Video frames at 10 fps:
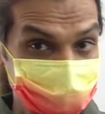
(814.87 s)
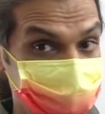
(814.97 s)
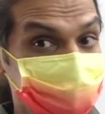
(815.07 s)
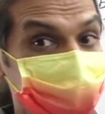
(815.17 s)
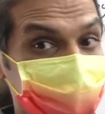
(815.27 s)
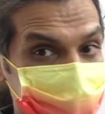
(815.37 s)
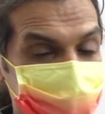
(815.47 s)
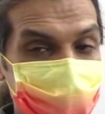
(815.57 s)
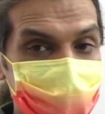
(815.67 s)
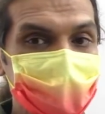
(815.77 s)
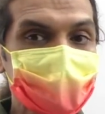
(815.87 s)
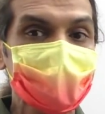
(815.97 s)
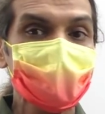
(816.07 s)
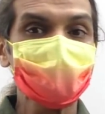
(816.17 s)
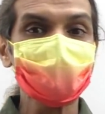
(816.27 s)
So what is product rule?
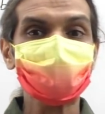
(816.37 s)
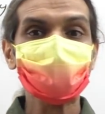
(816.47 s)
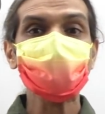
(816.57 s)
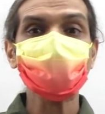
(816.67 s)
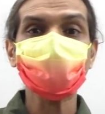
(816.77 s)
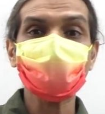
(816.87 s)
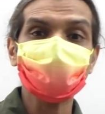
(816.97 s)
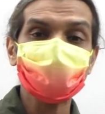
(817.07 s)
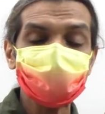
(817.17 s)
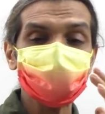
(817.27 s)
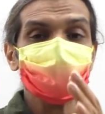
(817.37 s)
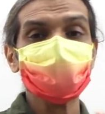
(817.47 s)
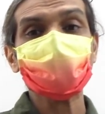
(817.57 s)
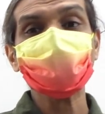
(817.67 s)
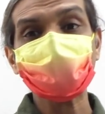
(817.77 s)
Differentiation of first into
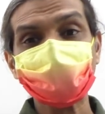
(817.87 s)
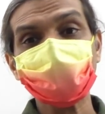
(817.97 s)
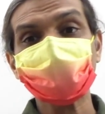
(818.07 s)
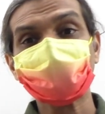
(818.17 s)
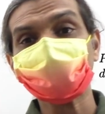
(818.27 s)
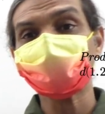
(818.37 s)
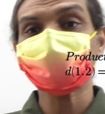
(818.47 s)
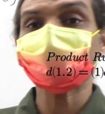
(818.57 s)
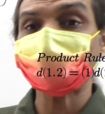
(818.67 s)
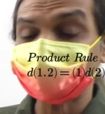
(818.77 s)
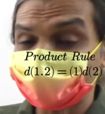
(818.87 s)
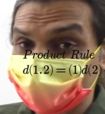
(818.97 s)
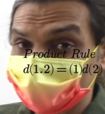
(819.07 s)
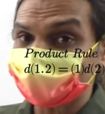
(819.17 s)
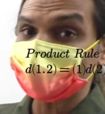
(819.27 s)
second function is first function as it
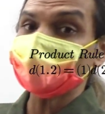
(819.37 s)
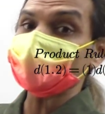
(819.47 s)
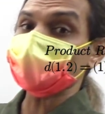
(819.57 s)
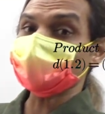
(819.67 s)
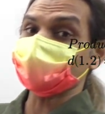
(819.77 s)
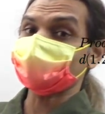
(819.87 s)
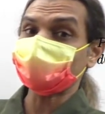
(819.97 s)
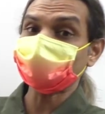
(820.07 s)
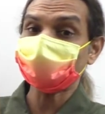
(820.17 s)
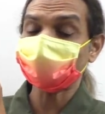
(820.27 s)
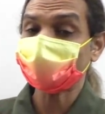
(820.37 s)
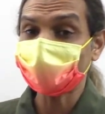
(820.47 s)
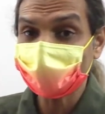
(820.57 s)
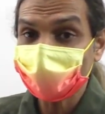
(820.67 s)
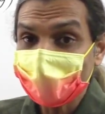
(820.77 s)
is into differentiate
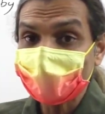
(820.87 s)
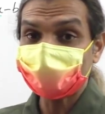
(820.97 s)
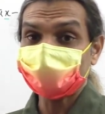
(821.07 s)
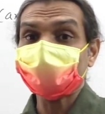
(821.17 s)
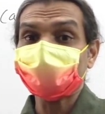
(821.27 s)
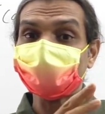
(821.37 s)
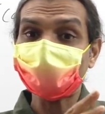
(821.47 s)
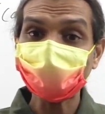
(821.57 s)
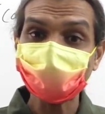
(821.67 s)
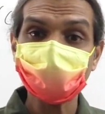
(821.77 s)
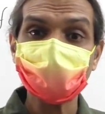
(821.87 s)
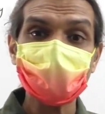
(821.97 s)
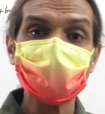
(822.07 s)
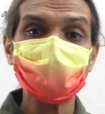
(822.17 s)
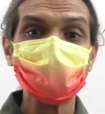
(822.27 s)
second plus keep the second function
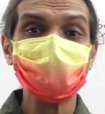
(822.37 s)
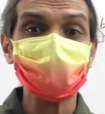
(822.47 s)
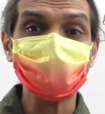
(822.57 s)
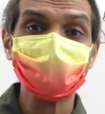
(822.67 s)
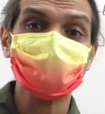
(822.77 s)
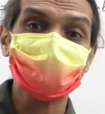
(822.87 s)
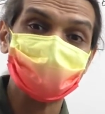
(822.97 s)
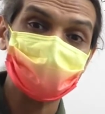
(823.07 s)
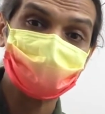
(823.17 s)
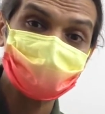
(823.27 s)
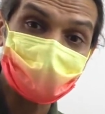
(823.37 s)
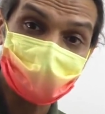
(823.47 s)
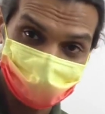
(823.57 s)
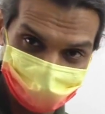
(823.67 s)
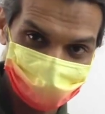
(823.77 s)
as it is into differentiate
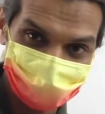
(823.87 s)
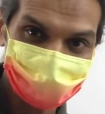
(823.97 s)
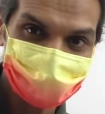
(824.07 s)
first.